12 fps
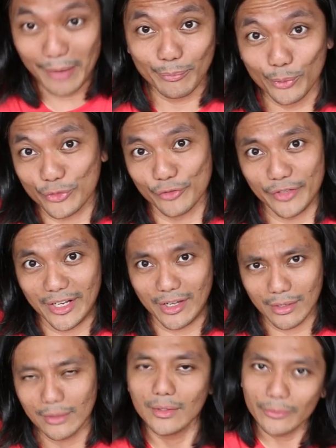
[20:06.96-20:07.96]
And most of it
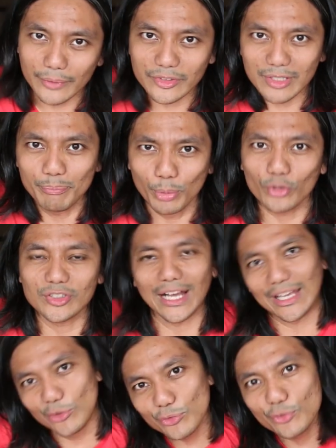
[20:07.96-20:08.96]
are actually books.
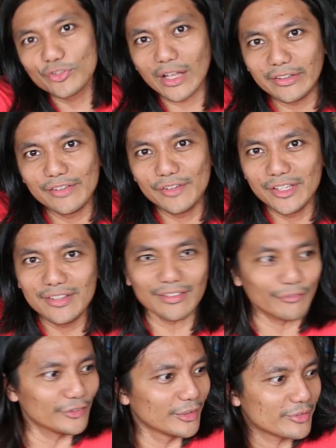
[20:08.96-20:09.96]
I used to sell DVDs
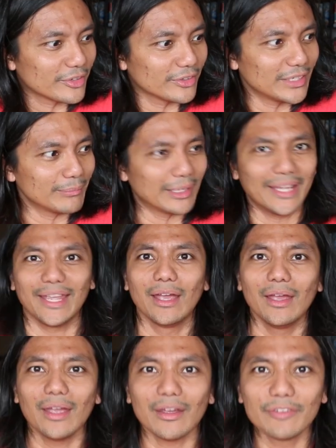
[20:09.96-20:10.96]
and films and all that, but
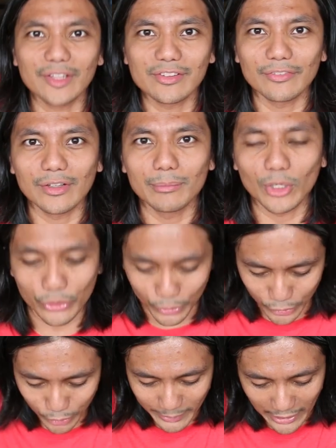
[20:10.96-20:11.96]
hey, everything's available on
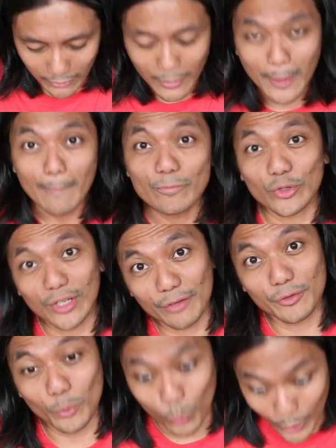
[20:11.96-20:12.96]
YouTube now. So now
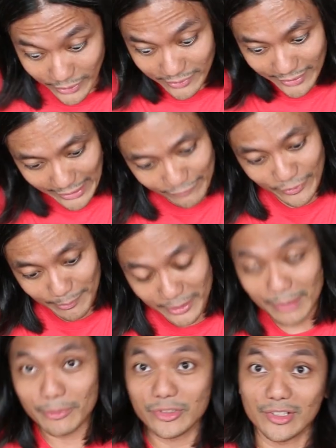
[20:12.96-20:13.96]
if you want to get Fat
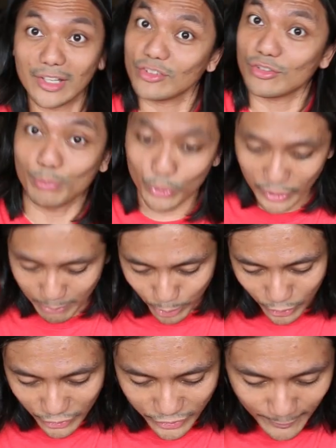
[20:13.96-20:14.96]
Bidin merchandise, it's mostly
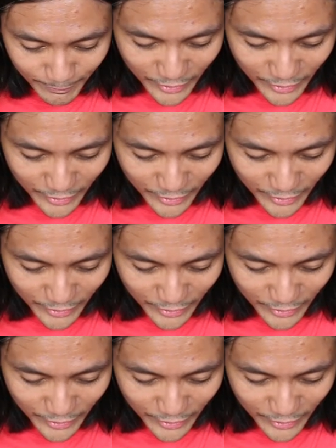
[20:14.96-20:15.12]
books.